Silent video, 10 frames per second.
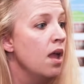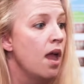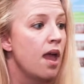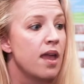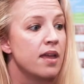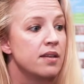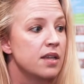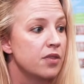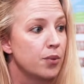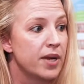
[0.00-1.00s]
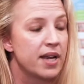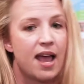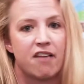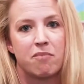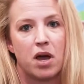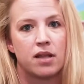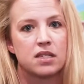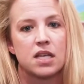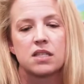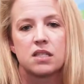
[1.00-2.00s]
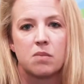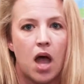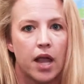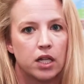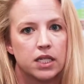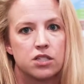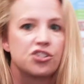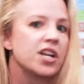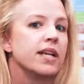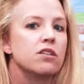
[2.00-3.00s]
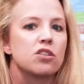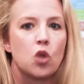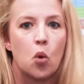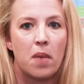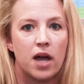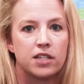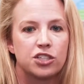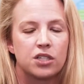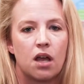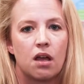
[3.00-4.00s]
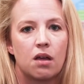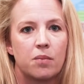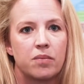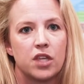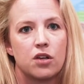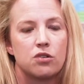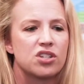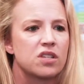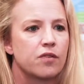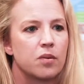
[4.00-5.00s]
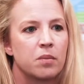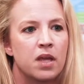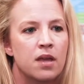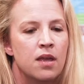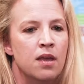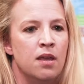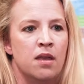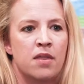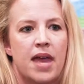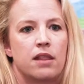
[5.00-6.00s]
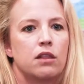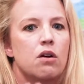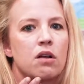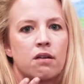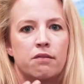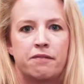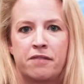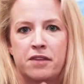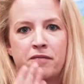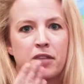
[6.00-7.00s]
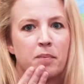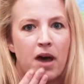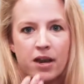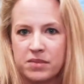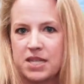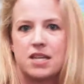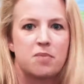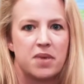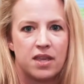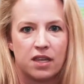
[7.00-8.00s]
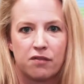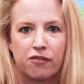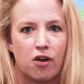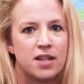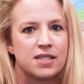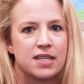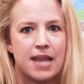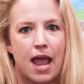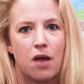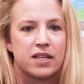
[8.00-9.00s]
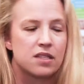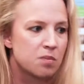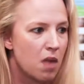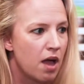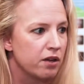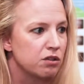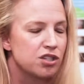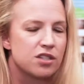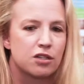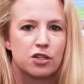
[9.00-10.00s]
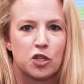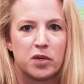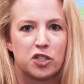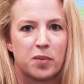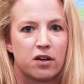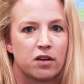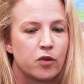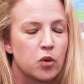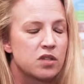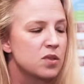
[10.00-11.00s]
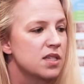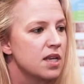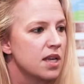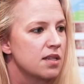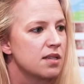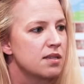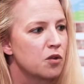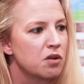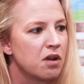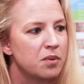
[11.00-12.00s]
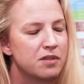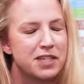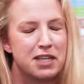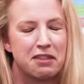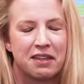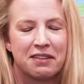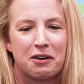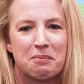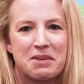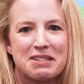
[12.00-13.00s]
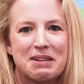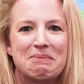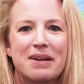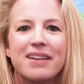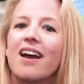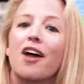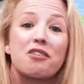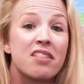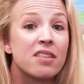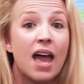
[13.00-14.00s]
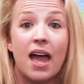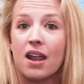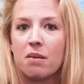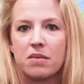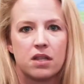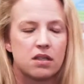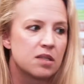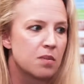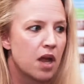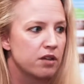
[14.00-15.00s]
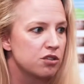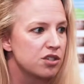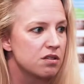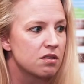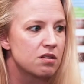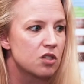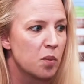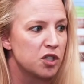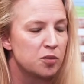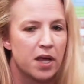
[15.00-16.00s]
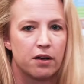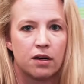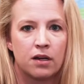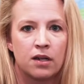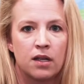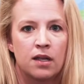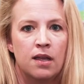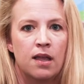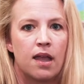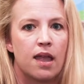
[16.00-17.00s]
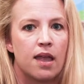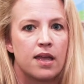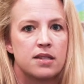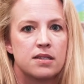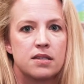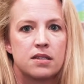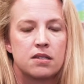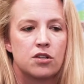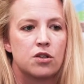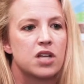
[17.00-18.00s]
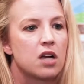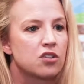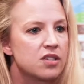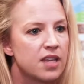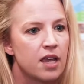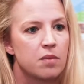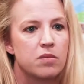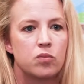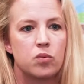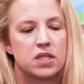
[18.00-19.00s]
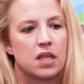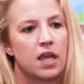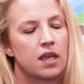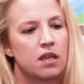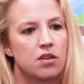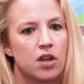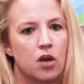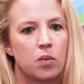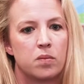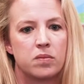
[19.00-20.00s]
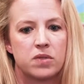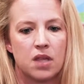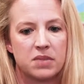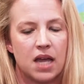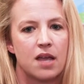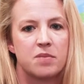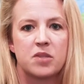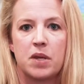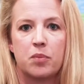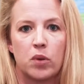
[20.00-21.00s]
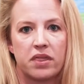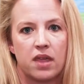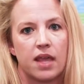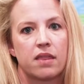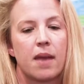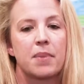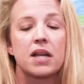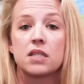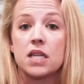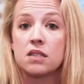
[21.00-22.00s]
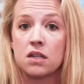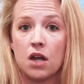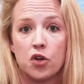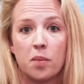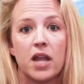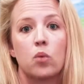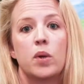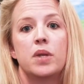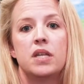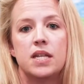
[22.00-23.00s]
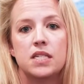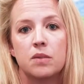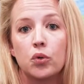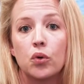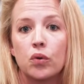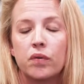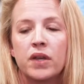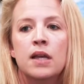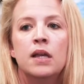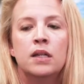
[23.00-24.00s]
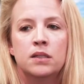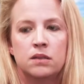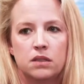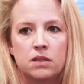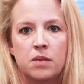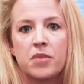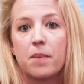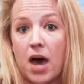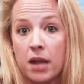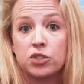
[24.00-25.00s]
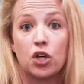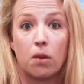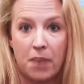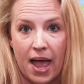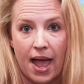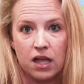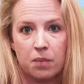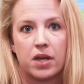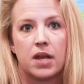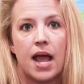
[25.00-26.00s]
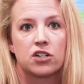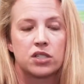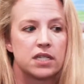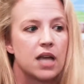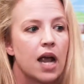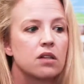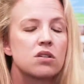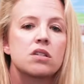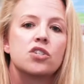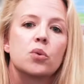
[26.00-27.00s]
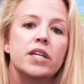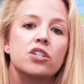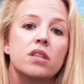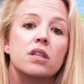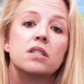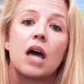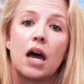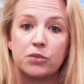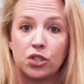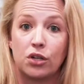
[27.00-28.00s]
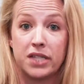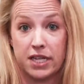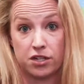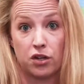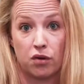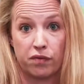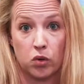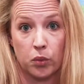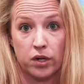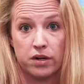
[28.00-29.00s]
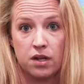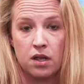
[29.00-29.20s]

And in 3.5 months, his smile has changed so much, just from that look of the bottom teeth being in front, and now his smile just looks so much better. Of course, once he gets his other couple of teeth in that are missing. But other than that, I mean, the smile just looks so much better. And, Dr. Sam was like, sometimes people would think that because he has an underbite, we would need to move the bottom jaw back, but actually in Tyler's situation, the top jaw needed to go forward.